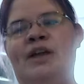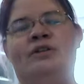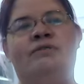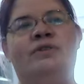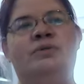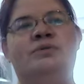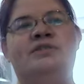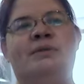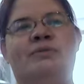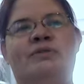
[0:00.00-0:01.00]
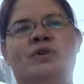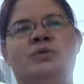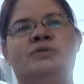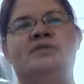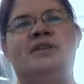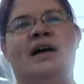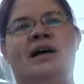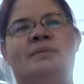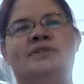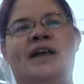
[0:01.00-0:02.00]
interview some reviews
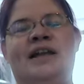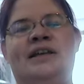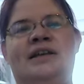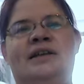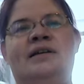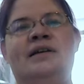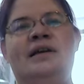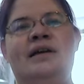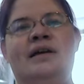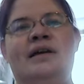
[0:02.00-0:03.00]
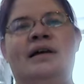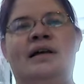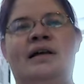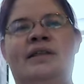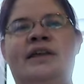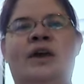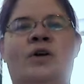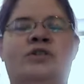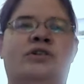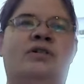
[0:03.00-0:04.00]
um, cited uh, the
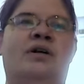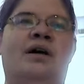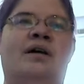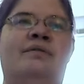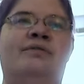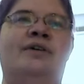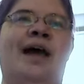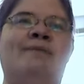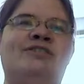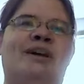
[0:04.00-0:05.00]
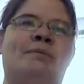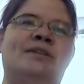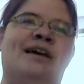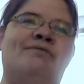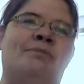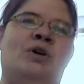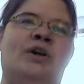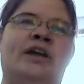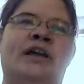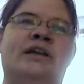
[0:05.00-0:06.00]
character of the half Japanese half
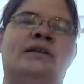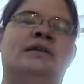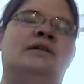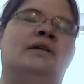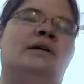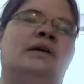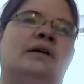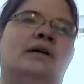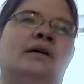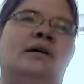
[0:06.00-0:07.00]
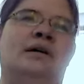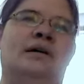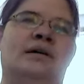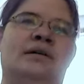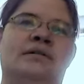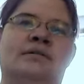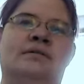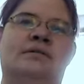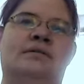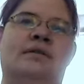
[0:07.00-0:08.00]
American uh,
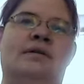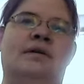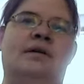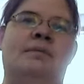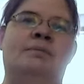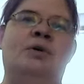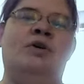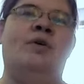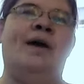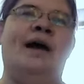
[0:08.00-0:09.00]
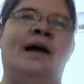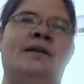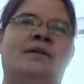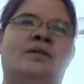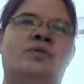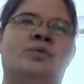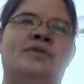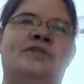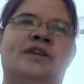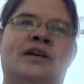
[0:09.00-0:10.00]
bureaucrat who
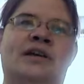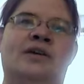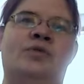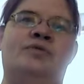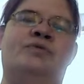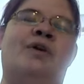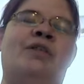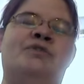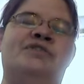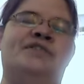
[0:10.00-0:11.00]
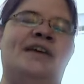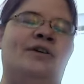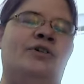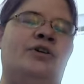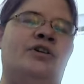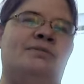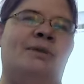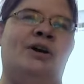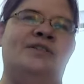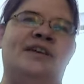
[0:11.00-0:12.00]
is the whose father is a senator is an
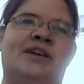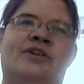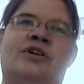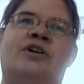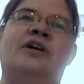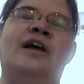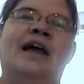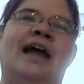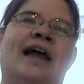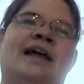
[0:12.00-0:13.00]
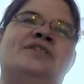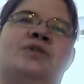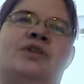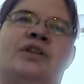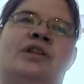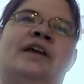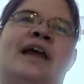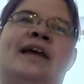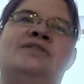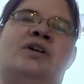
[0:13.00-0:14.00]
American senator and is sort of the
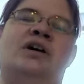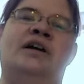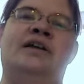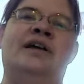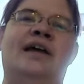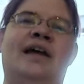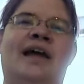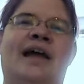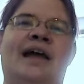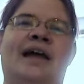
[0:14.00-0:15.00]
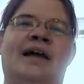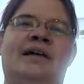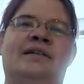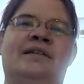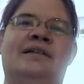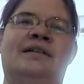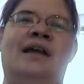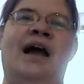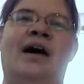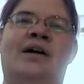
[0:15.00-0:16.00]
liaison and
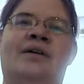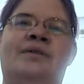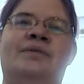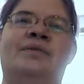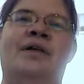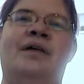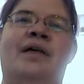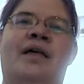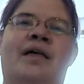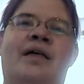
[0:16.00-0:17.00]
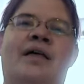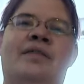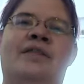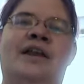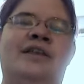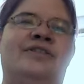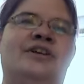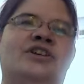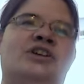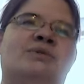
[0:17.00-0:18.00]
how they didn't think she